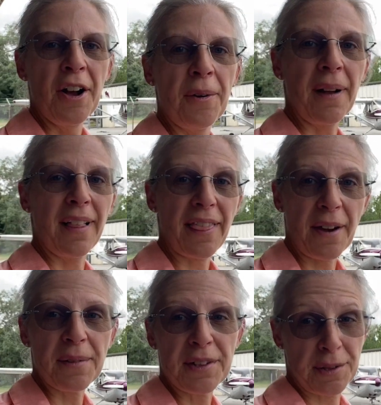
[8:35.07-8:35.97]
Well,
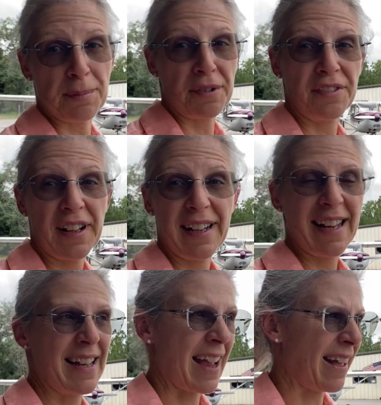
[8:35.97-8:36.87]
that was super
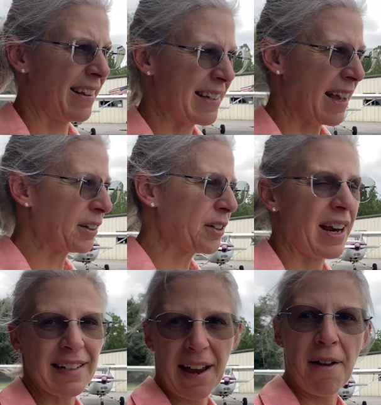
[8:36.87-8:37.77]
fun. Alex had a
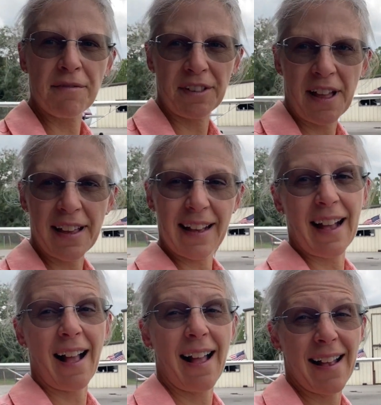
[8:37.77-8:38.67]
great time
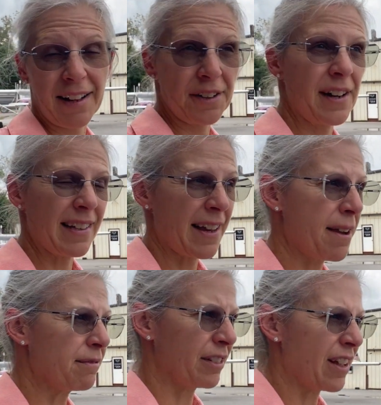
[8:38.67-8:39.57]
flying. I had a great
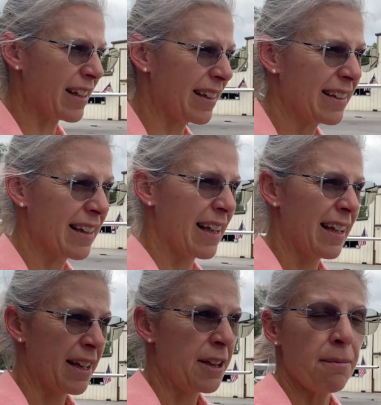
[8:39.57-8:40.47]
time flying.
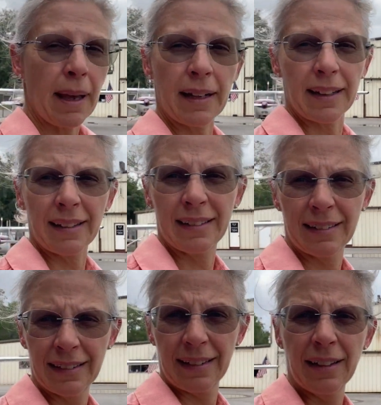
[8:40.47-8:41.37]
Made a
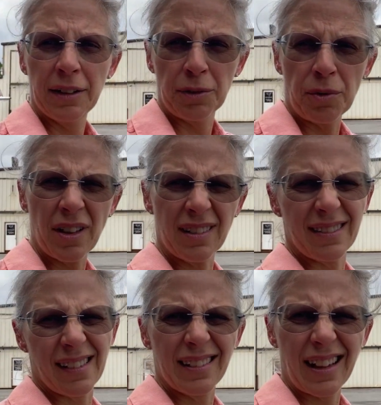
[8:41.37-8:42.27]

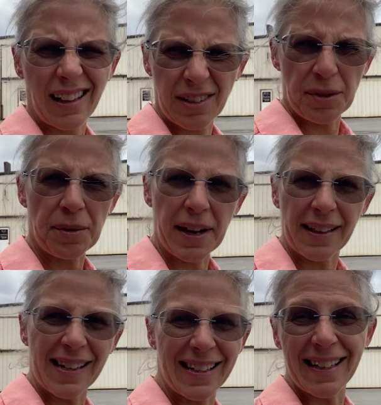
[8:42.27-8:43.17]
one not so great
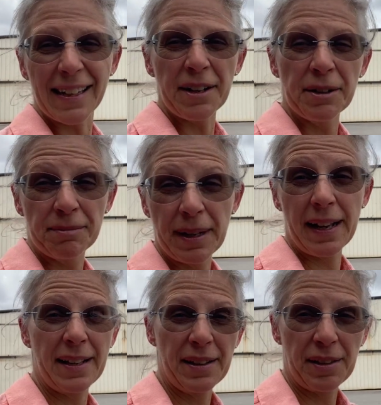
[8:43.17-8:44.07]
landing,
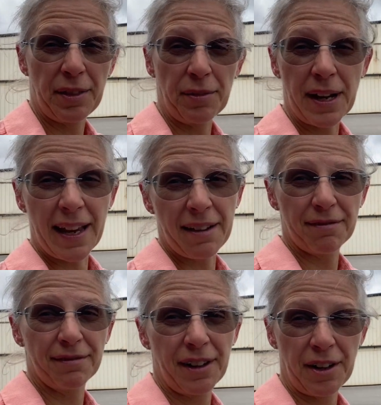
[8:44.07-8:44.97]
but three
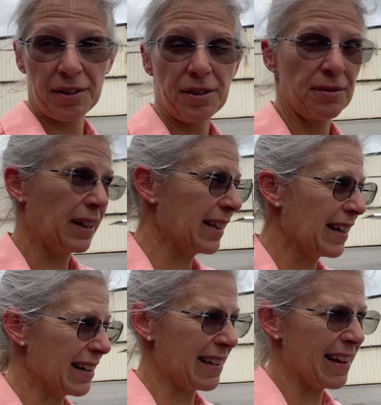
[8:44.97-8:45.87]
other really
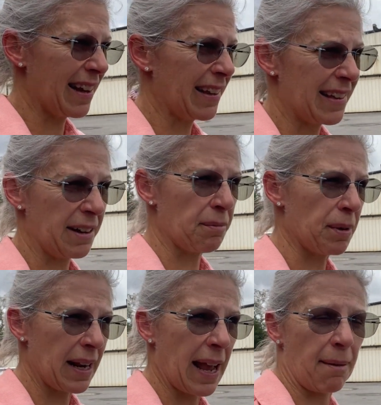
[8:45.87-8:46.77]
nice landings that I'm
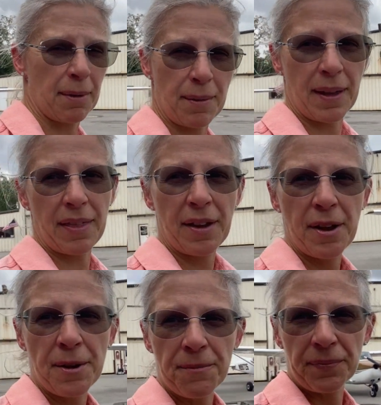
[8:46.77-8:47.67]
pretty happy with.
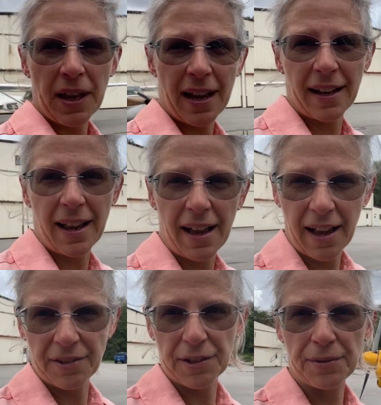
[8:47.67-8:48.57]
And
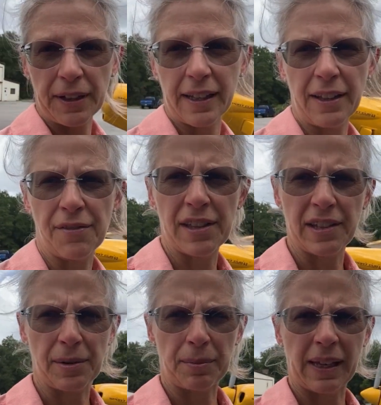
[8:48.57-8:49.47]
I just really love this
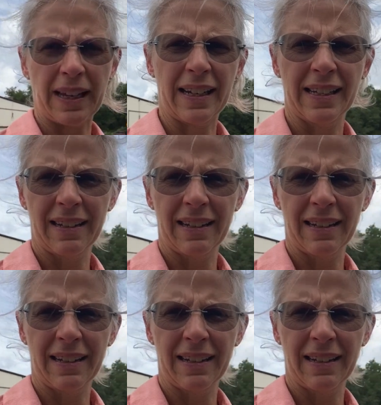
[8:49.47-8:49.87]
airplane.